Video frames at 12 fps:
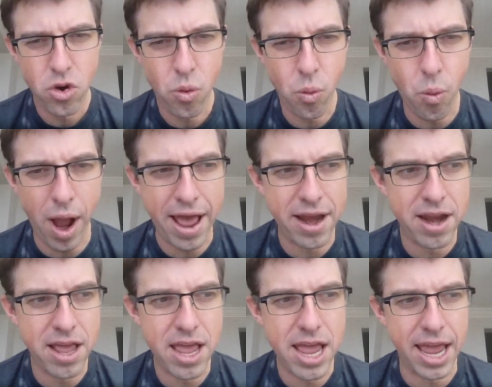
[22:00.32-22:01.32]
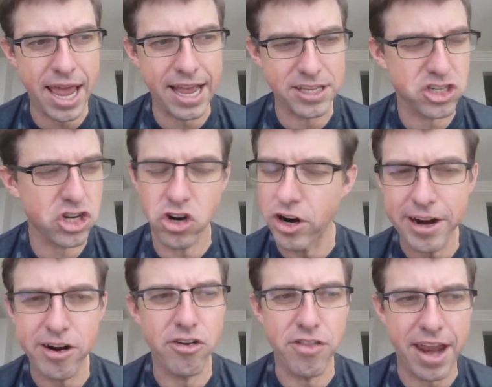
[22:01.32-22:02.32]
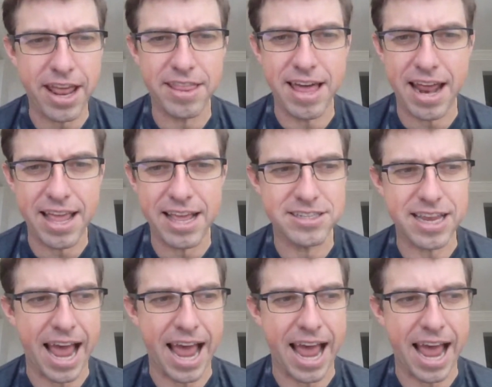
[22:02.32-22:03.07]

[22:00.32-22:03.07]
when it's clear that it's